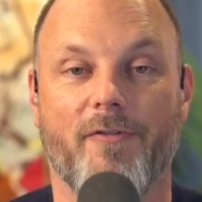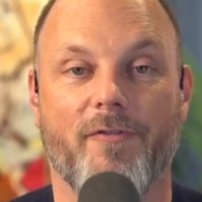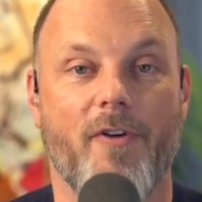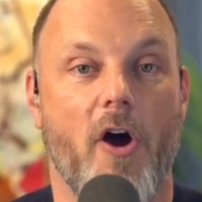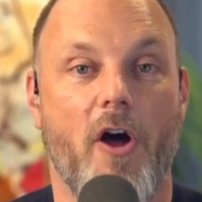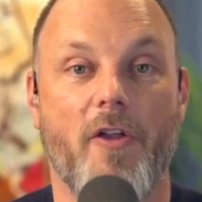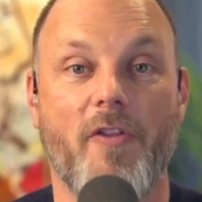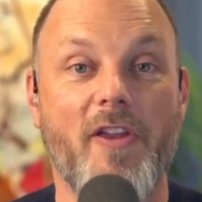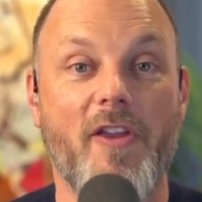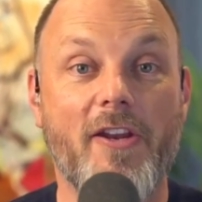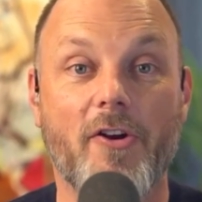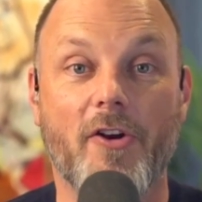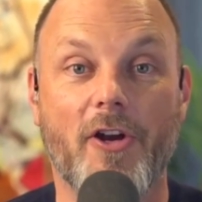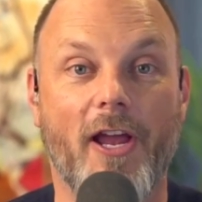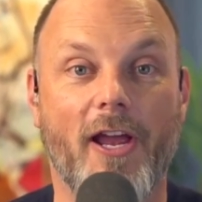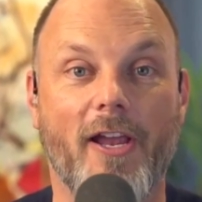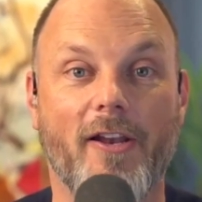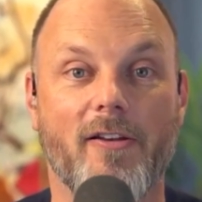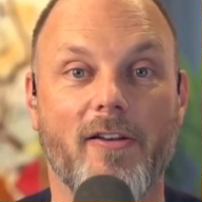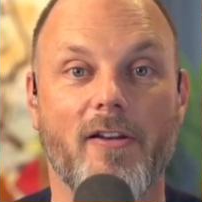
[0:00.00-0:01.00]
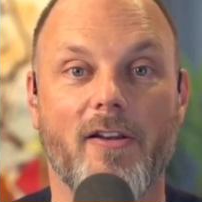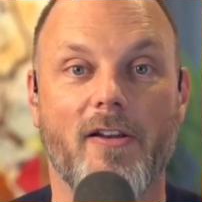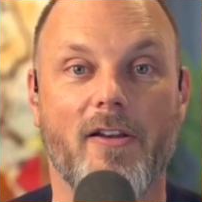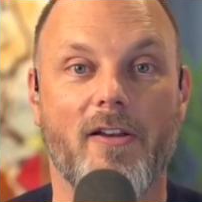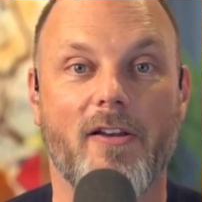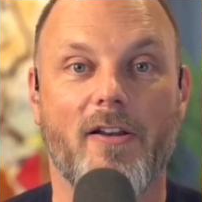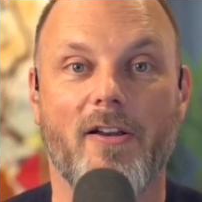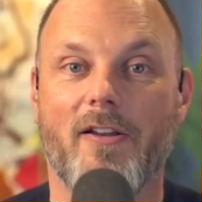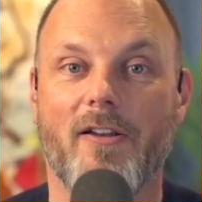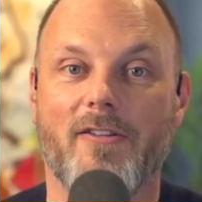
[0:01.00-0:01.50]
on the internet
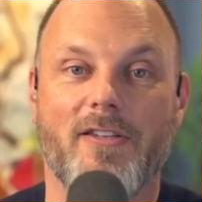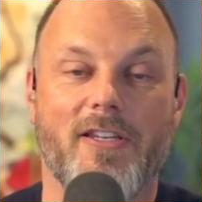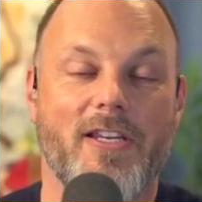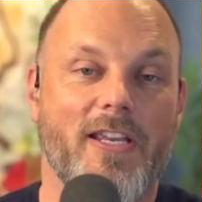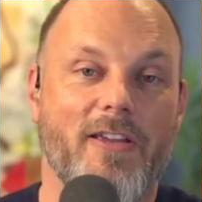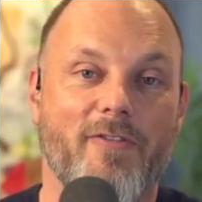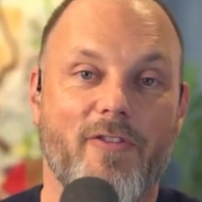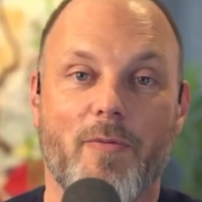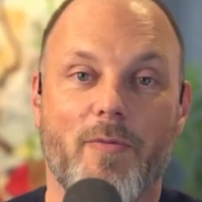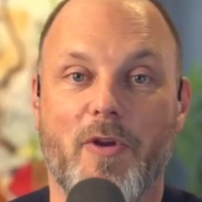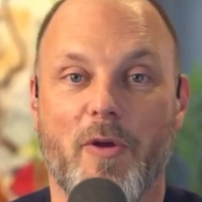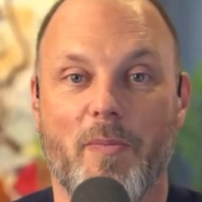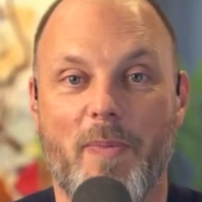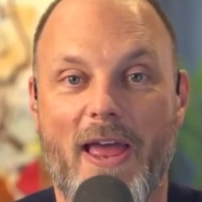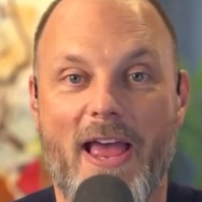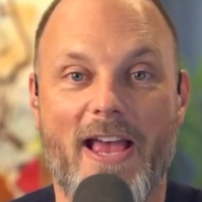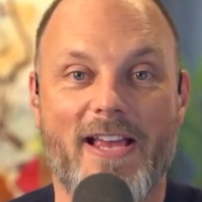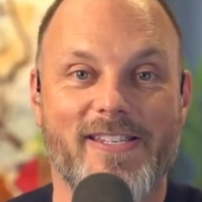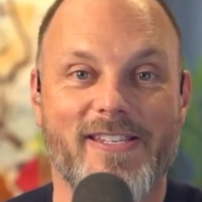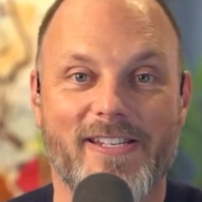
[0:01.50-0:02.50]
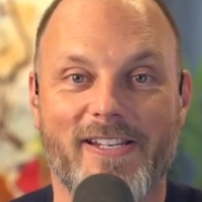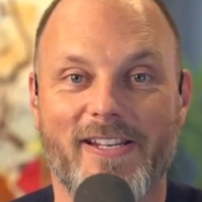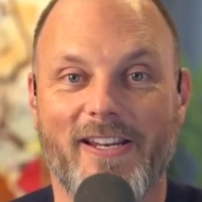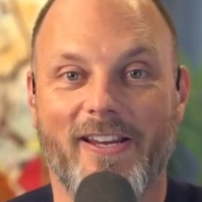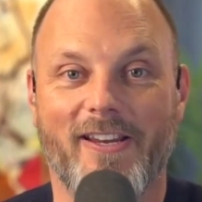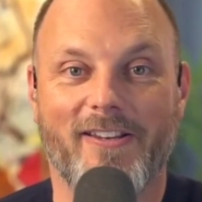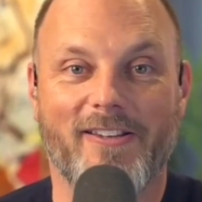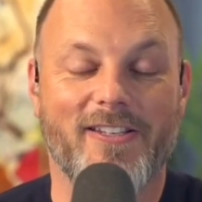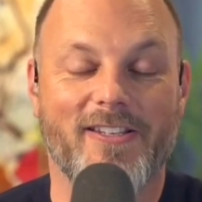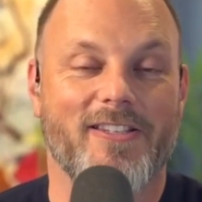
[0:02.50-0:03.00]
to give them
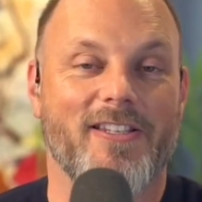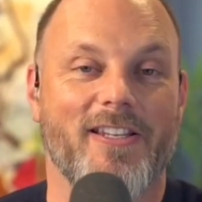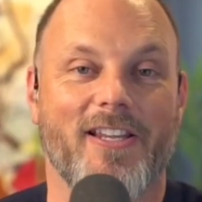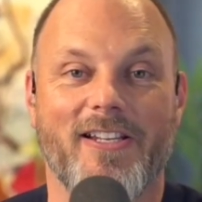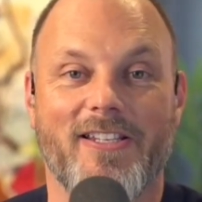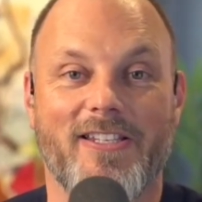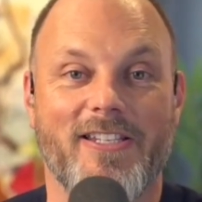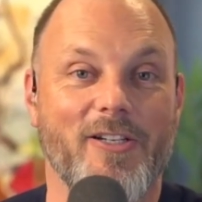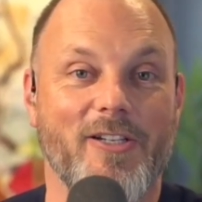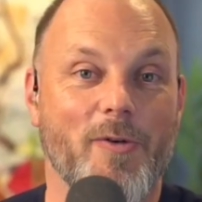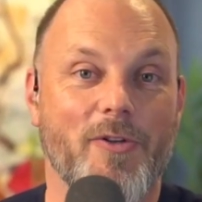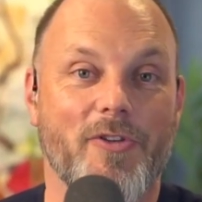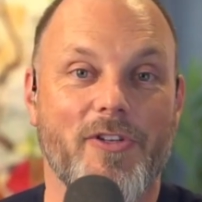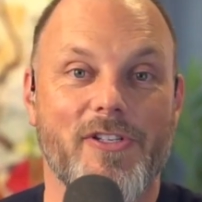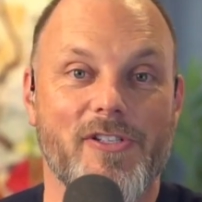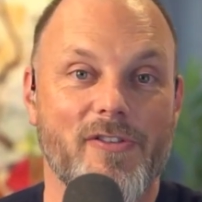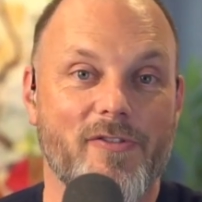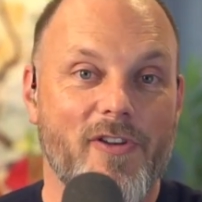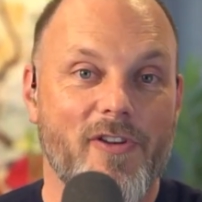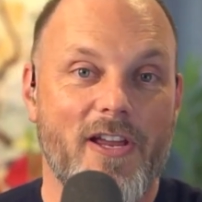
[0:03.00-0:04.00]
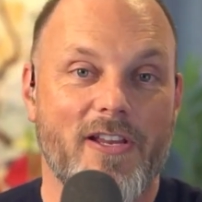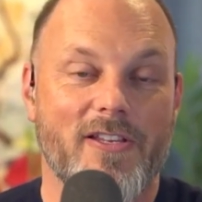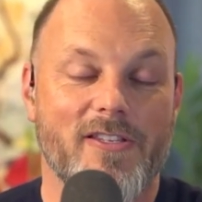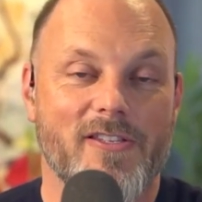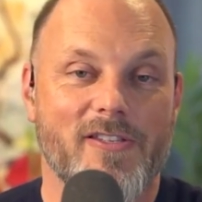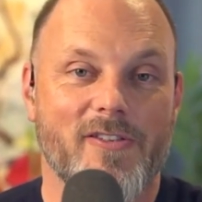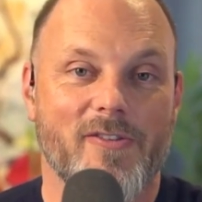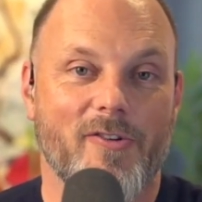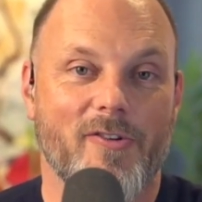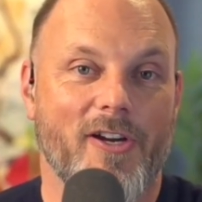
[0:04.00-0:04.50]
capacity to like deal with these
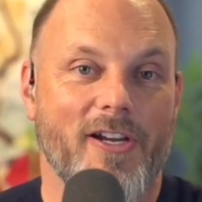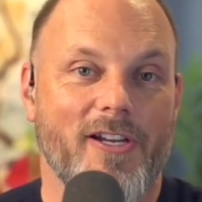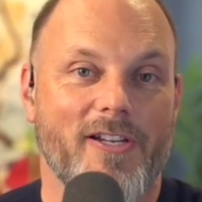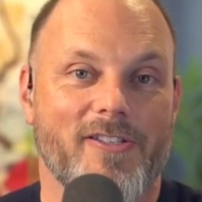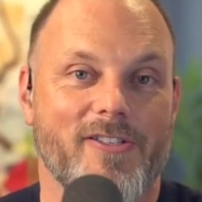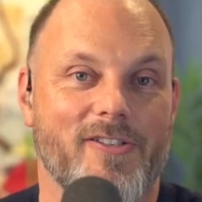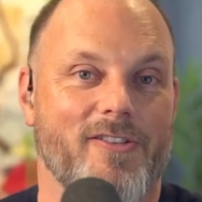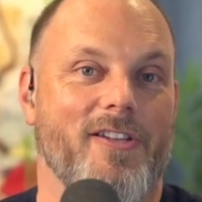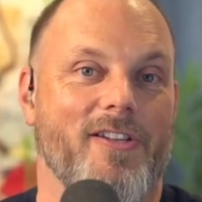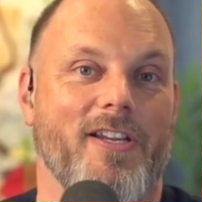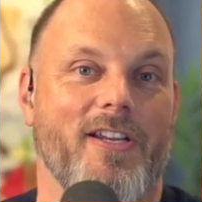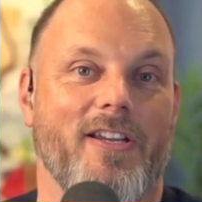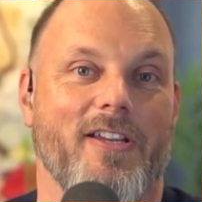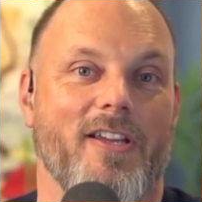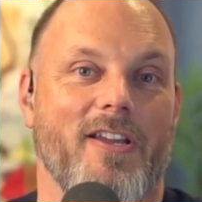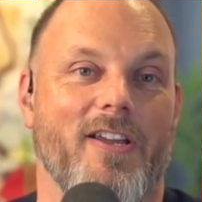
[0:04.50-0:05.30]
events, right? So like